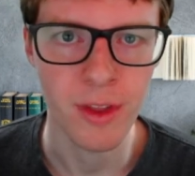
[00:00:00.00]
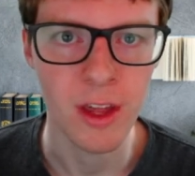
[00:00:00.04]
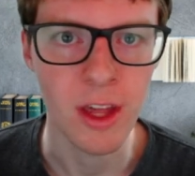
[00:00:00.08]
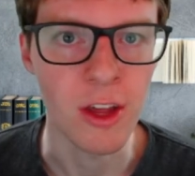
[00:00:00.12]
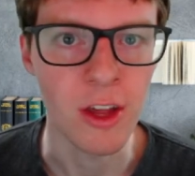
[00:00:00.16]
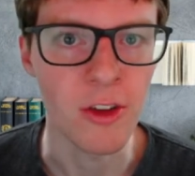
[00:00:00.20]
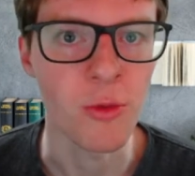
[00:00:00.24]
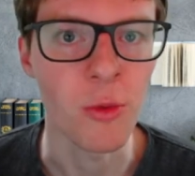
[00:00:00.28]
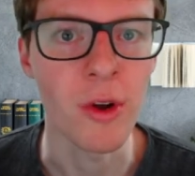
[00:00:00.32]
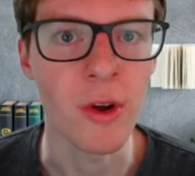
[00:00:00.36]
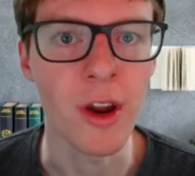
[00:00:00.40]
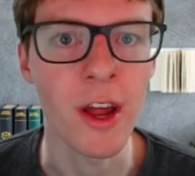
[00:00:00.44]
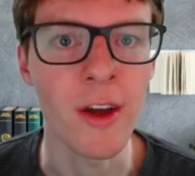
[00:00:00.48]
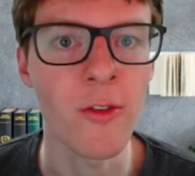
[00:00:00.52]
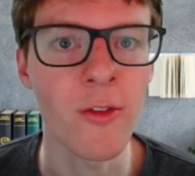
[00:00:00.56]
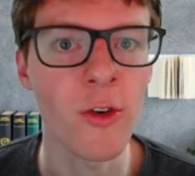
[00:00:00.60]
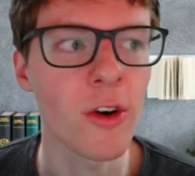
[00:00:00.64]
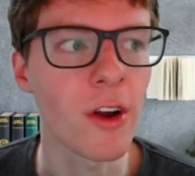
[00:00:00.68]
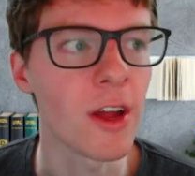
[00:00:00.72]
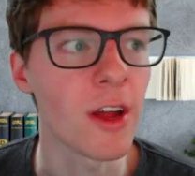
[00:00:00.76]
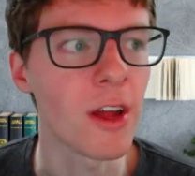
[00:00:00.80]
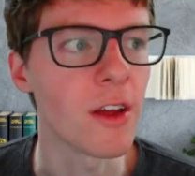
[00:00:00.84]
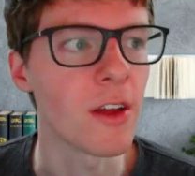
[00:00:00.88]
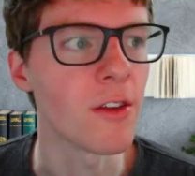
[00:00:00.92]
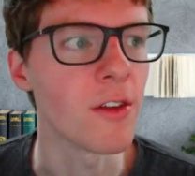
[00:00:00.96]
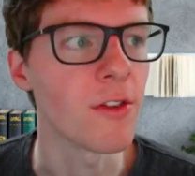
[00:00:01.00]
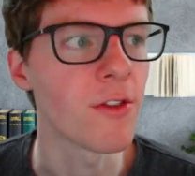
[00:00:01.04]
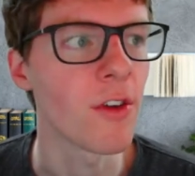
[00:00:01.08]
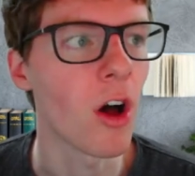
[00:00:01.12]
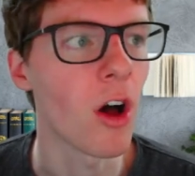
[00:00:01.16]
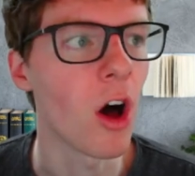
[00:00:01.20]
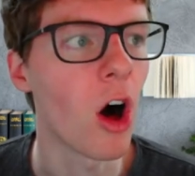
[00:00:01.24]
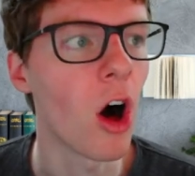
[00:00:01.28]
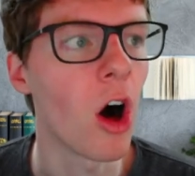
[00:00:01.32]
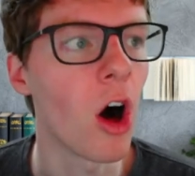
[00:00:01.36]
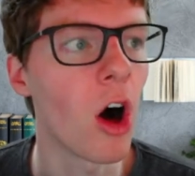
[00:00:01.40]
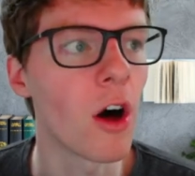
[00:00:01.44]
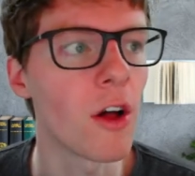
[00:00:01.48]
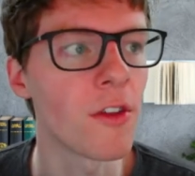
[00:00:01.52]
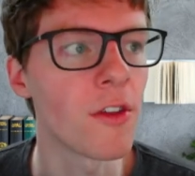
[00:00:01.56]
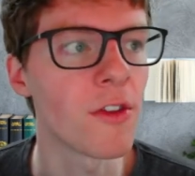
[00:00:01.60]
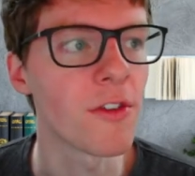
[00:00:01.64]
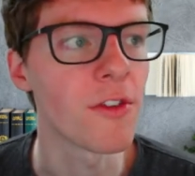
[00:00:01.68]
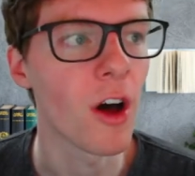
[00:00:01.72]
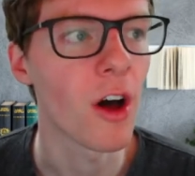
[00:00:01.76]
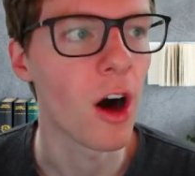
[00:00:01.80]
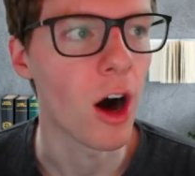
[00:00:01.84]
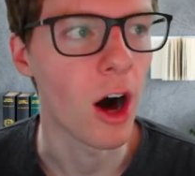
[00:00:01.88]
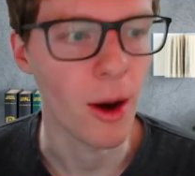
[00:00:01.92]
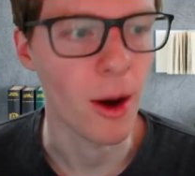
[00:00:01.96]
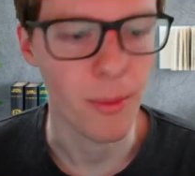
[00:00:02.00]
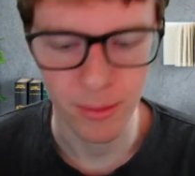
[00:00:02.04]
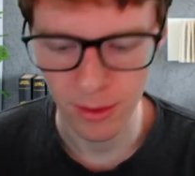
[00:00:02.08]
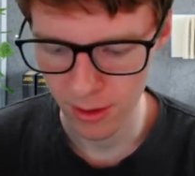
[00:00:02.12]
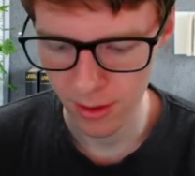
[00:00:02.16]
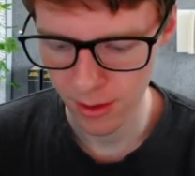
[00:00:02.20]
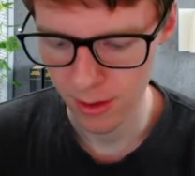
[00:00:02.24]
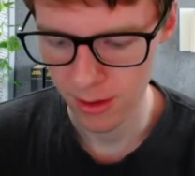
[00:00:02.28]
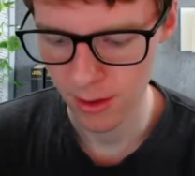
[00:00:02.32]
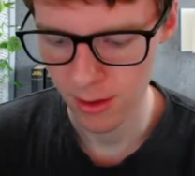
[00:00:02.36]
is whatever is on top.